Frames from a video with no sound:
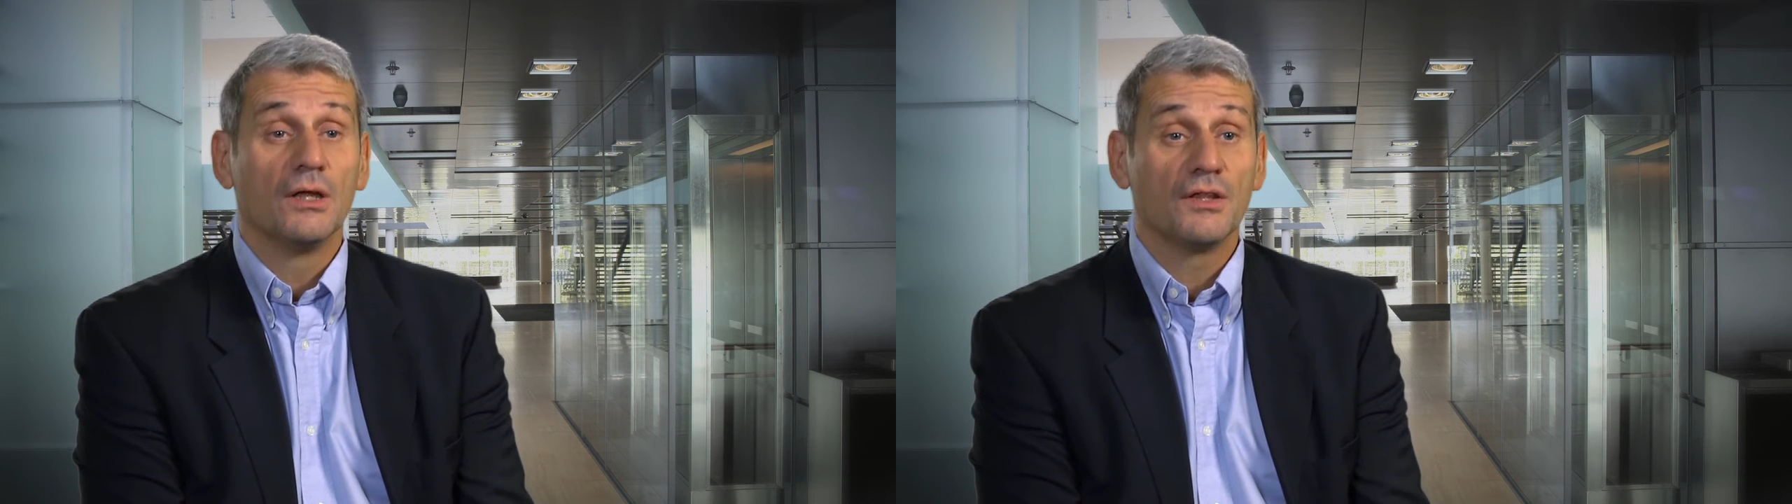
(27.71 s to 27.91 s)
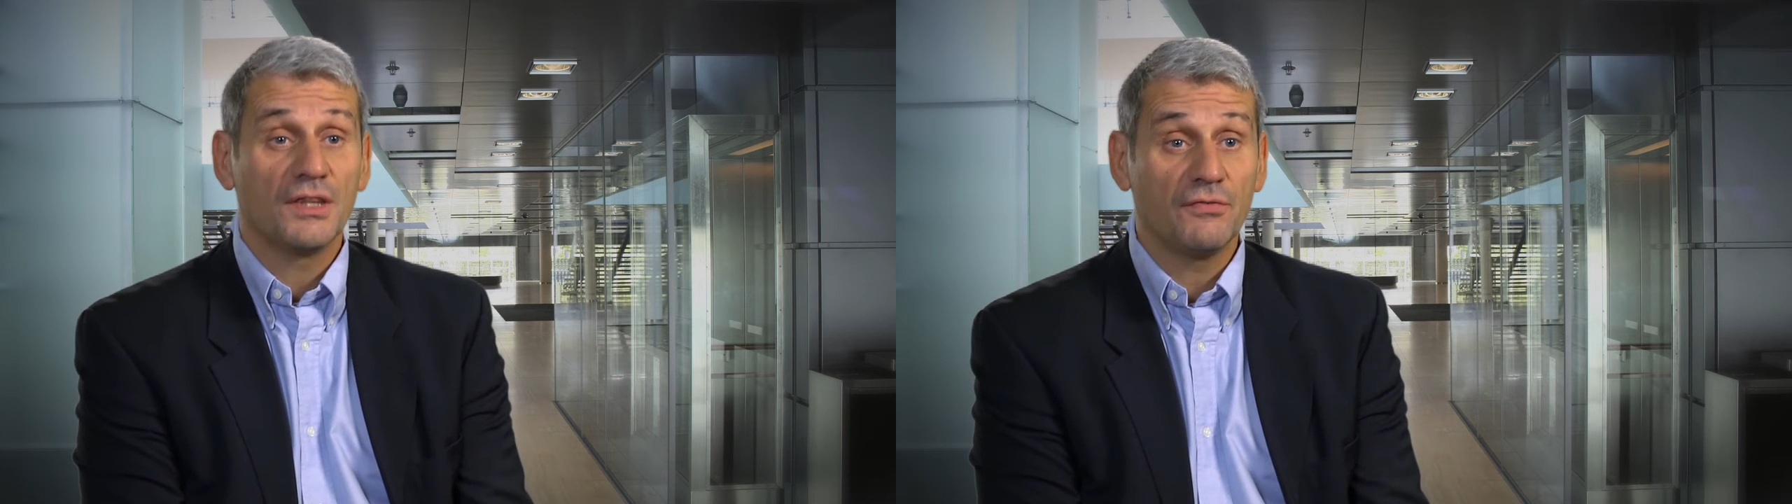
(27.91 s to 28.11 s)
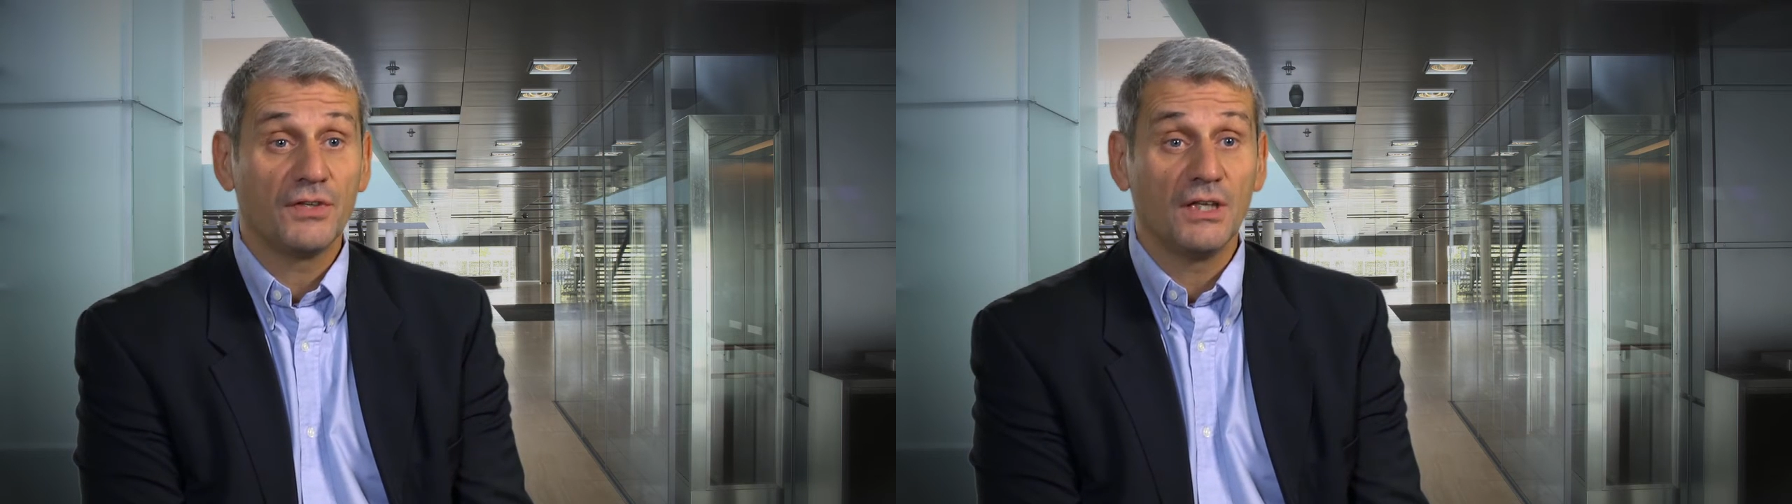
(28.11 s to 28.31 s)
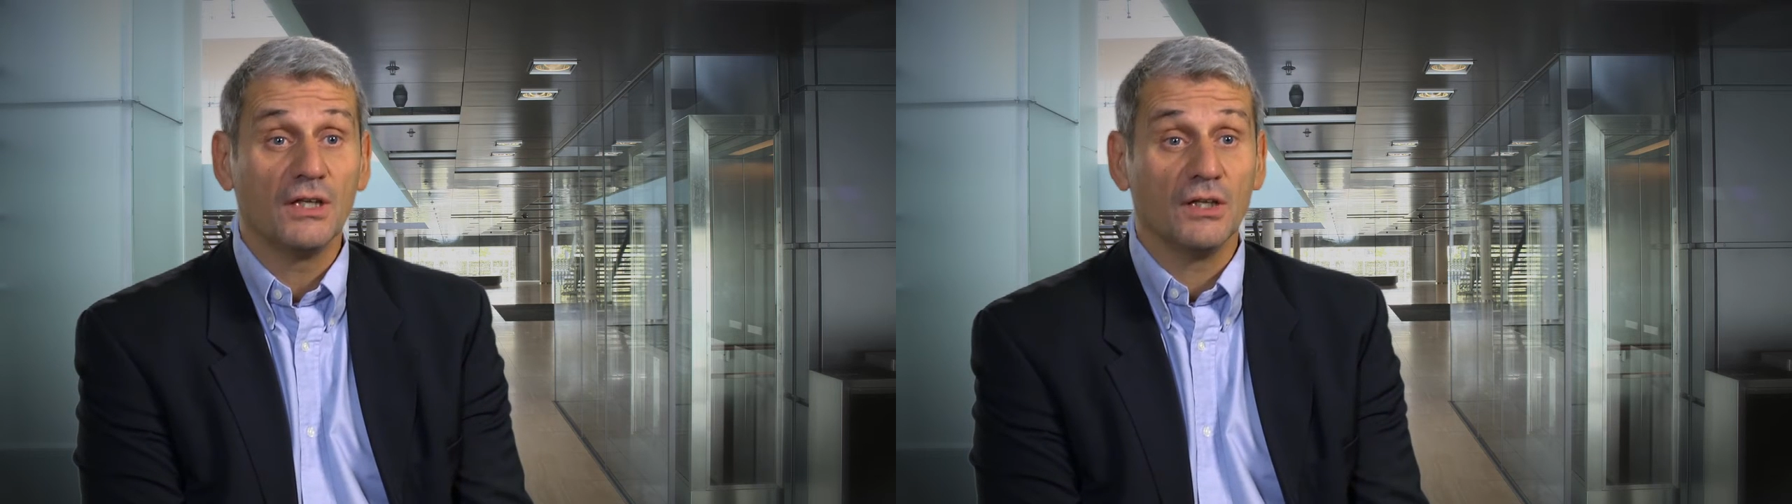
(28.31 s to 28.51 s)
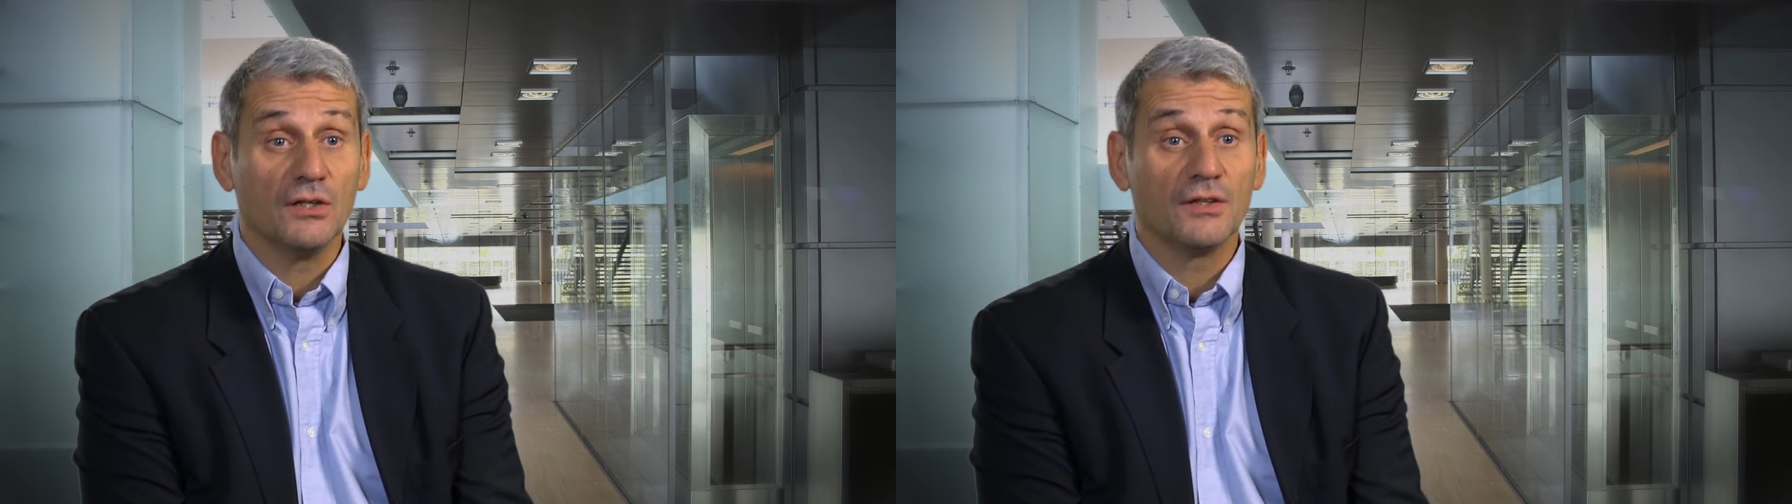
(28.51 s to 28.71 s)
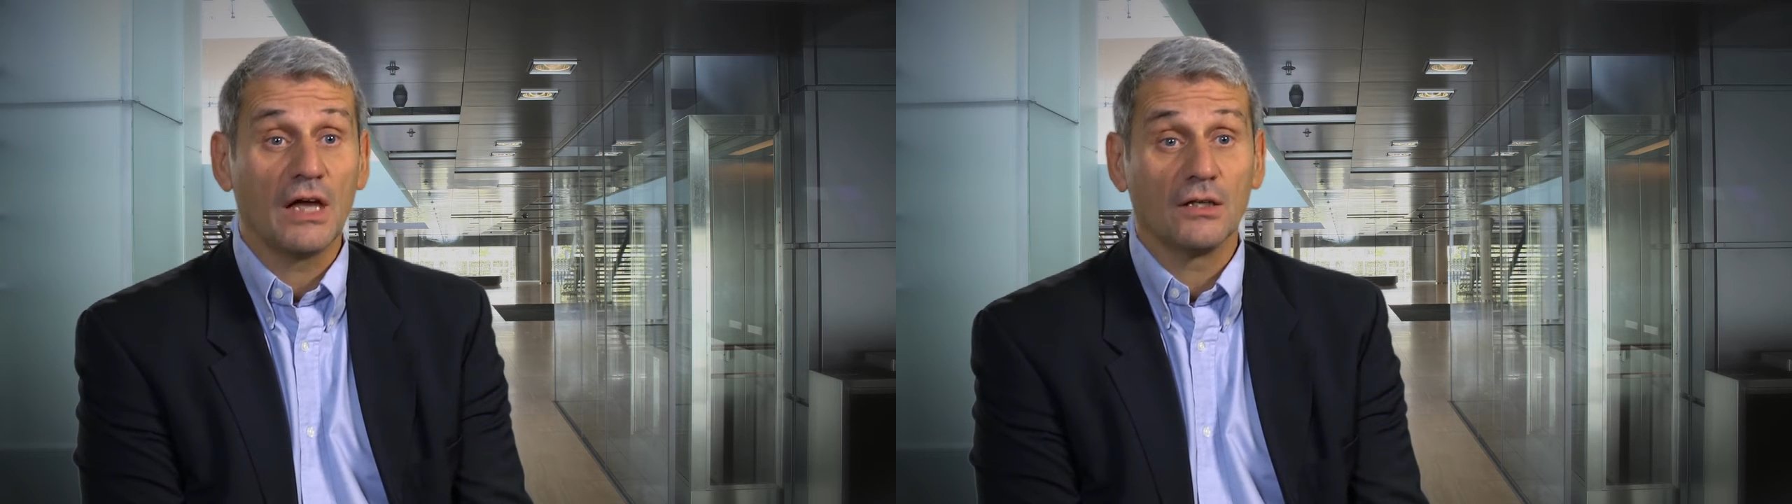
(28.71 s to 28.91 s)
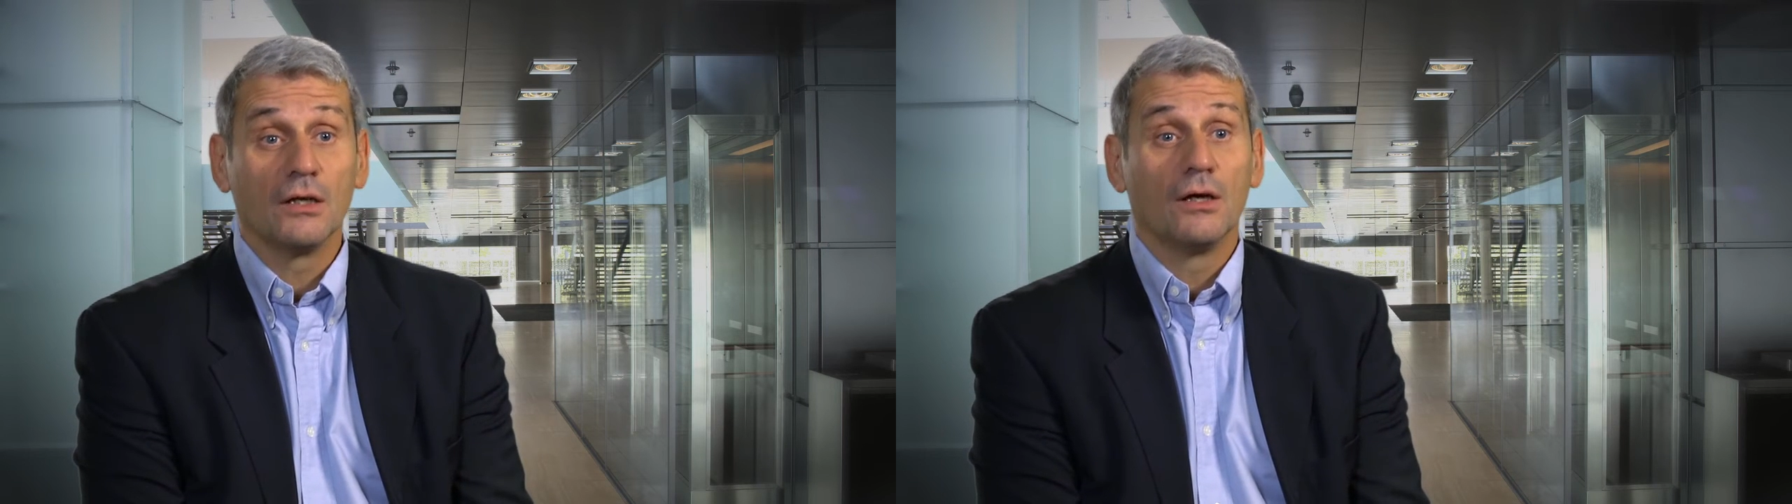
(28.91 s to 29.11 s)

Safety is that